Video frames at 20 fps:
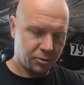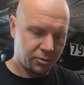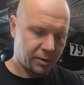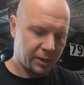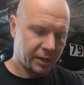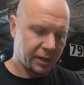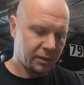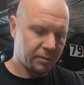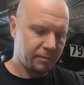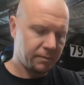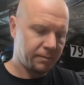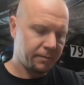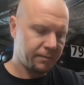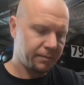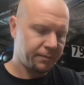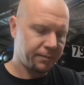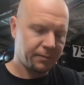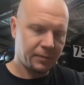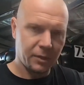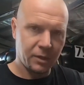tracking them
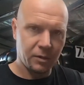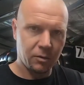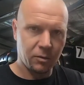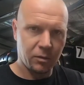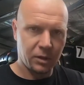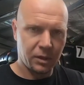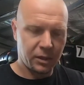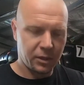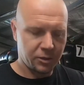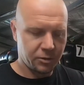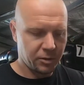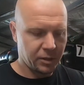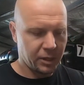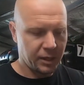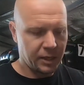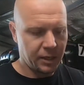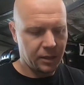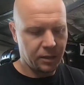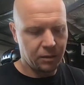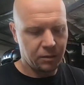and all that extra
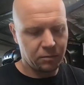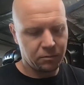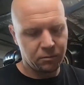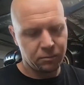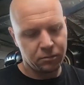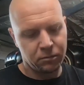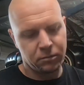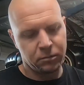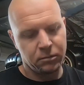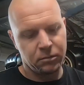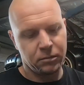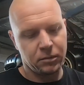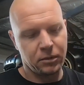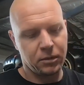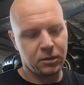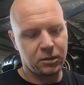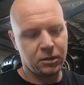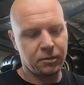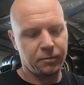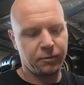heat,
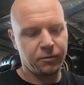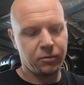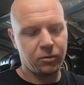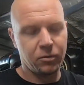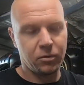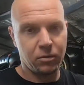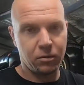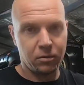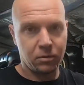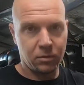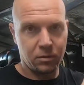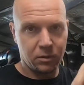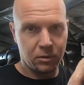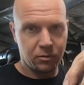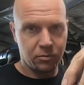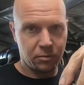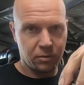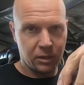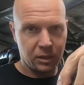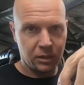like I said before,
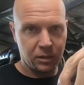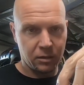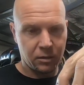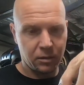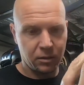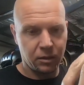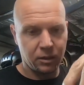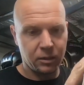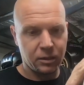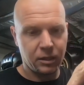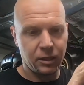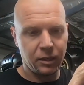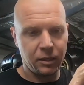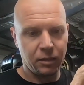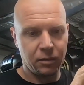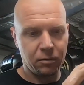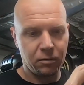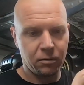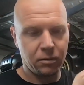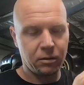this ring gets heat
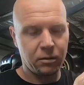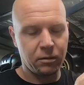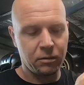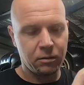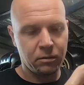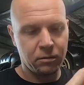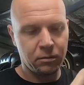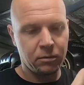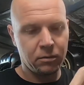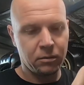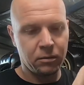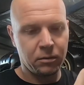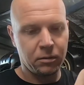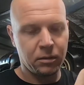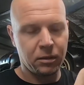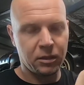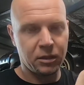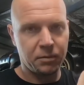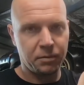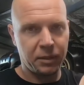into it,
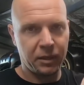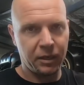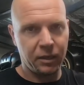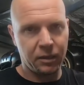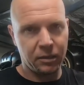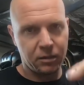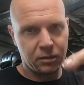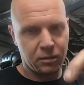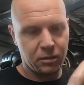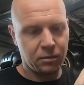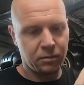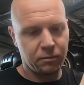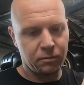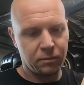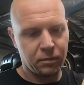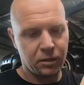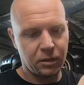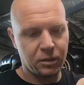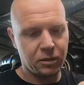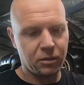expands,
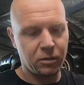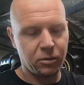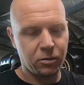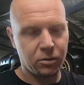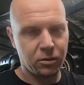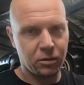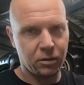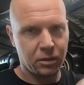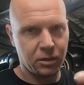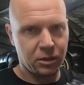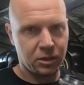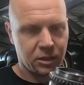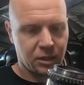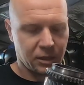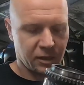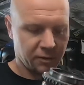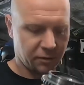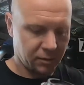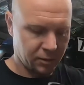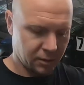gets loose on the
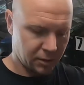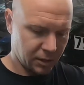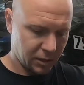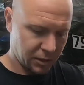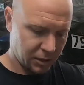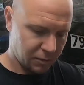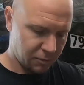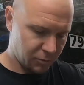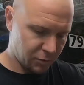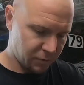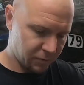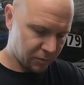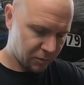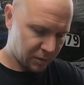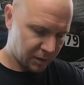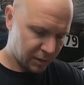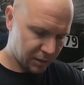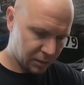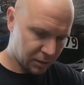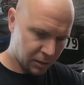shaft and allowed to move
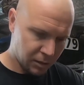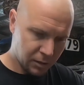around.